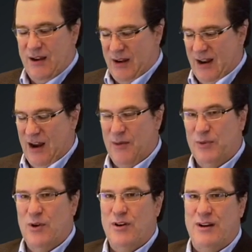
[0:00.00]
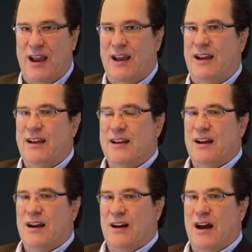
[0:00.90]
I uploaded a
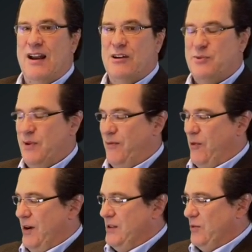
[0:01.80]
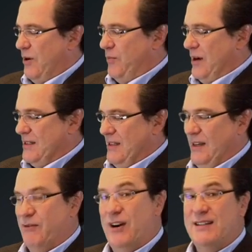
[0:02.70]
announcement for it. So I'll press
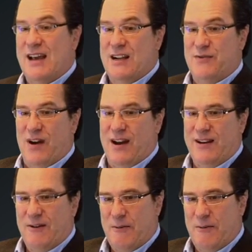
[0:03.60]
the very satisfied.